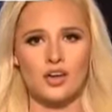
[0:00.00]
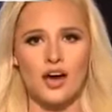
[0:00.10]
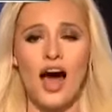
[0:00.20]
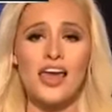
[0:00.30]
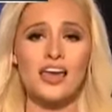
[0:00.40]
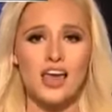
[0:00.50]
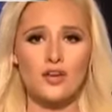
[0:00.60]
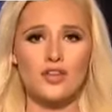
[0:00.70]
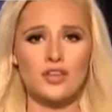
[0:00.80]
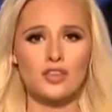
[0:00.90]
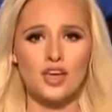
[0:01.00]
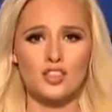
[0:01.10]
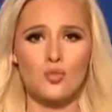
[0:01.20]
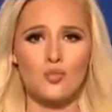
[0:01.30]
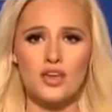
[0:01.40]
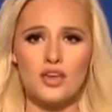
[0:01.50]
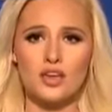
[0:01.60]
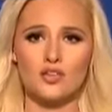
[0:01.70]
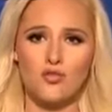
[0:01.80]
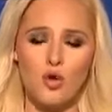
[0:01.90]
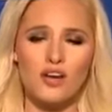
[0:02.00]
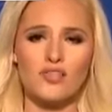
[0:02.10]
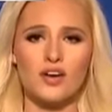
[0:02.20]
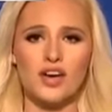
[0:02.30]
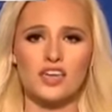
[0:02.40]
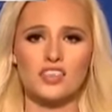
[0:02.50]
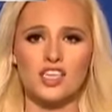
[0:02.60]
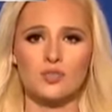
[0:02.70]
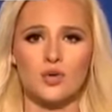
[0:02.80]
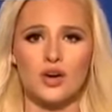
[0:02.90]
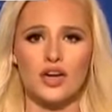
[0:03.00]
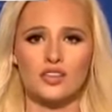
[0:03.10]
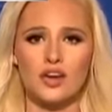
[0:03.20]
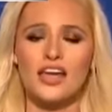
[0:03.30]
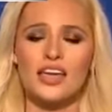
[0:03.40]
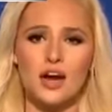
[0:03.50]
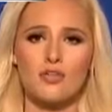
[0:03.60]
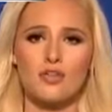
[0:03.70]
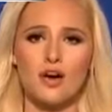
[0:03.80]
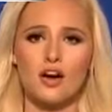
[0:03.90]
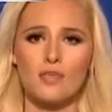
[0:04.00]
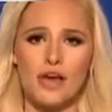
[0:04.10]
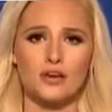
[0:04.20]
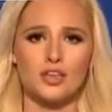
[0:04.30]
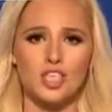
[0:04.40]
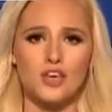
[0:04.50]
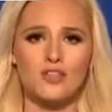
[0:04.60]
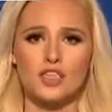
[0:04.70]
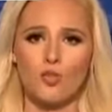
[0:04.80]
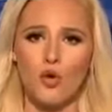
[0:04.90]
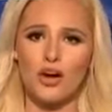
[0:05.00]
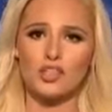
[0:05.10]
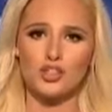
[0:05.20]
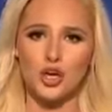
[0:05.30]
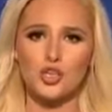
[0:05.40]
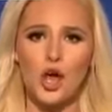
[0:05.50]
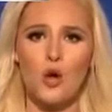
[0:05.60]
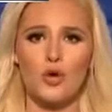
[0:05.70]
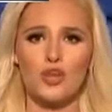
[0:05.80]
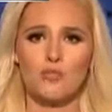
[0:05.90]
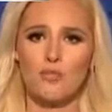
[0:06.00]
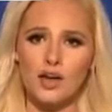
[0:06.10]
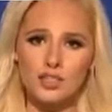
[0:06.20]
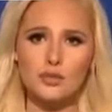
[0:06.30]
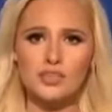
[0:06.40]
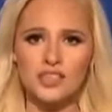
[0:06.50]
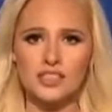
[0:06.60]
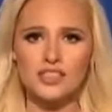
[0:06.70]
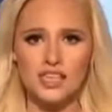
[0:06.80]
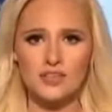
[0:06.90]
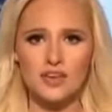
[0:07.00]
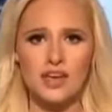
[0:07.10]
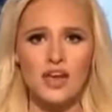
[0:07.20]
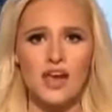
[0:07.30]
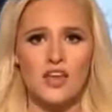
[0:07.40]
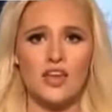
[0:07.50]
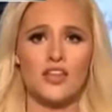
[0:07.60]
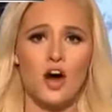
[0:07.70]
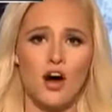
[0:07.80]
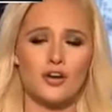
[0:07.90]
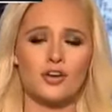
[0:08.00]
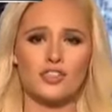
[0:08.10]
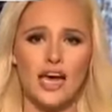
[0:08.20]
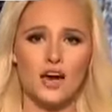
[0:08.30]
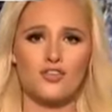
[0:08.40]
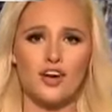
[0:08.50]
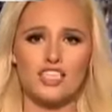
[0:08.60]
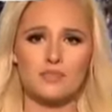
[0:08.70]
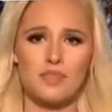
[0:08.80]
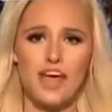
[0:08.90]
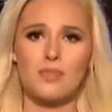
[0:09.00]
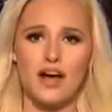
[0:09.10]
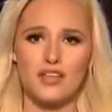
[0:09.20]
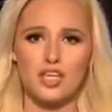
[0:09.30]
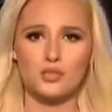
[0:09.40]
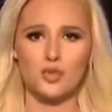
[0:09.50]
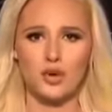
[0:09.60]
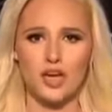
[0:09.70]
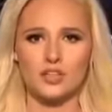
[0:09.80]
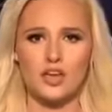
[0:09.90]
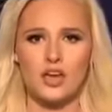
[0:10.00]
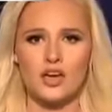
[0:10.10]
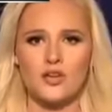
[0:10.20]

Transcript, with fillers: I care that this SOB killed four of our United States Marines, and I care that our commander in chief is more concerned with Muslim sensitivity than the honor and sacrifice made by these Marines.